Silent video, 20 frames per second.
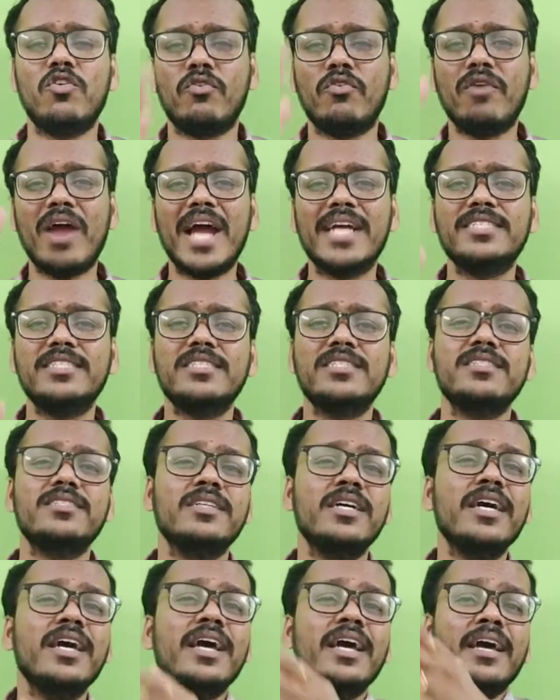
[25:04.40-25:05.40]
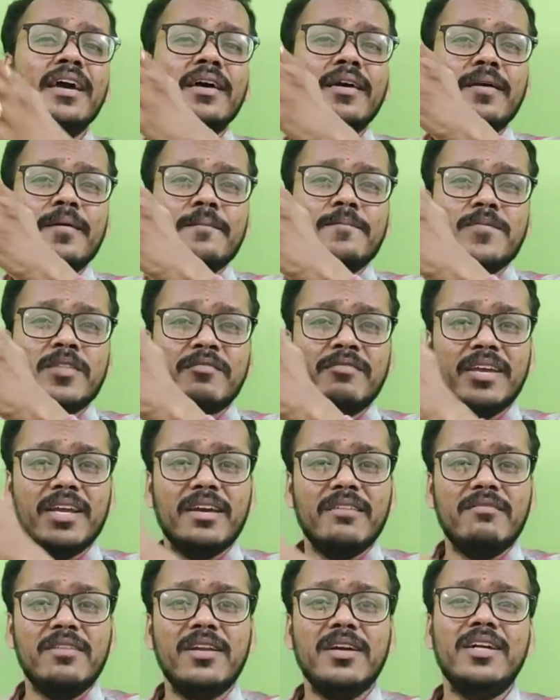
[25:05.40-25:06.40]
or fractures. We
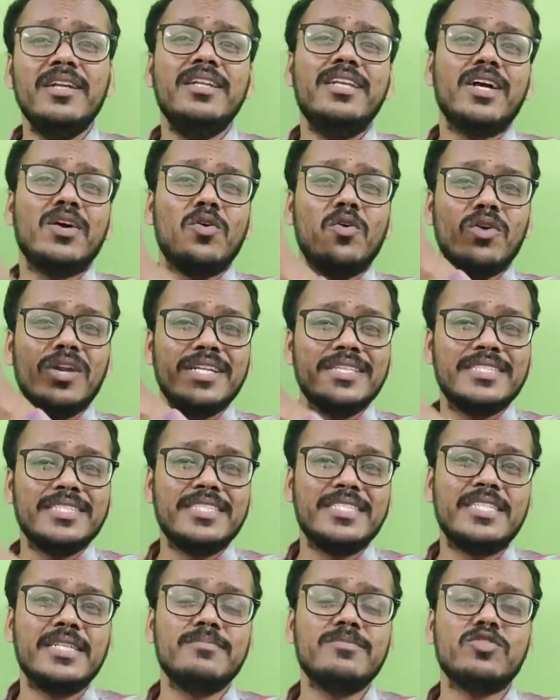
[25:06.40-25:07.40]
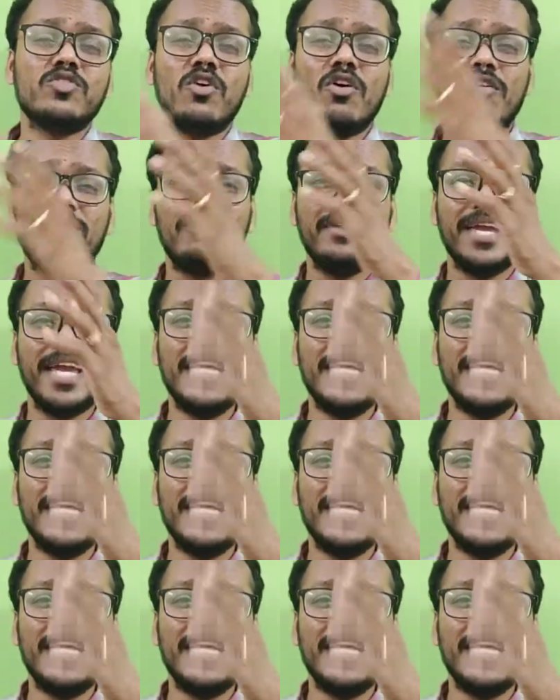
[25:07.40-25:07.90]
have learned the coding systems of